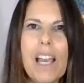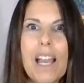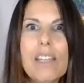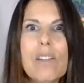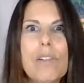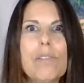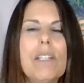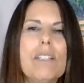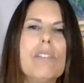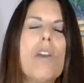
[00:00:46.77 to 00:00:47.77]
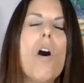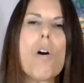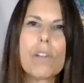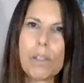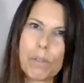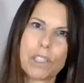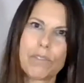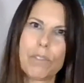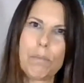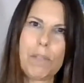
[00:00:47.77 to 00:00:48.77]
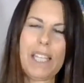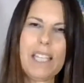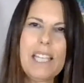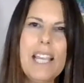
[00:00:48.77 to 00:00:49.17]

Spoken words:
I know it totally works for me,